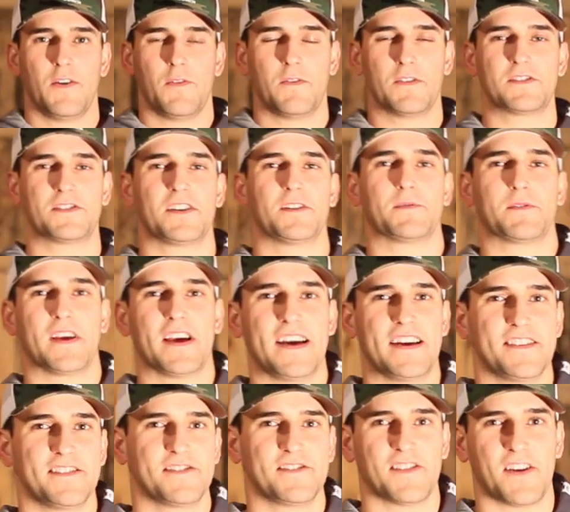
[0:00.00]
What's up,
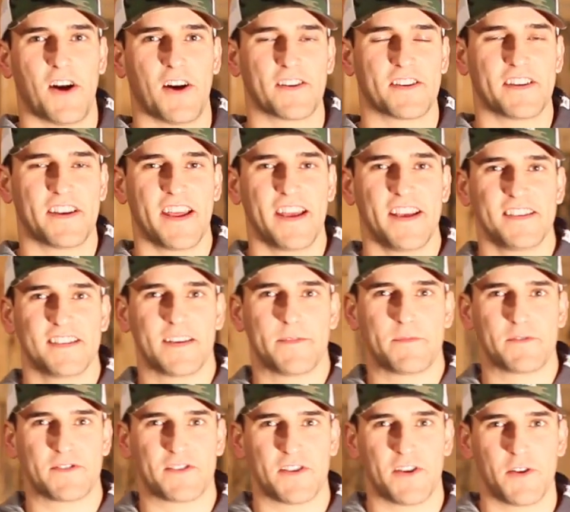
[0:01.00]
guys? On today's
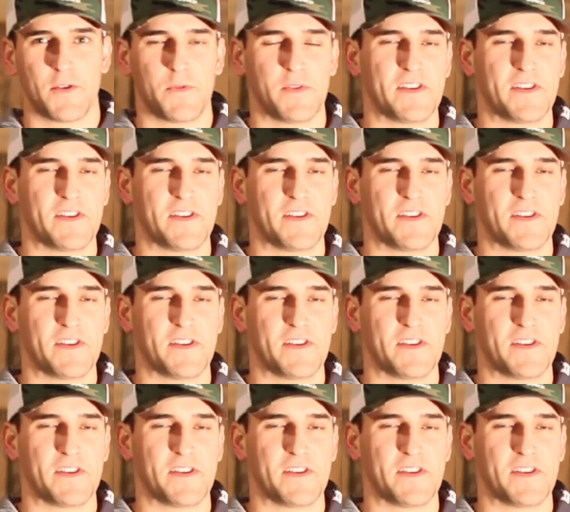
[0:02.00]
episode,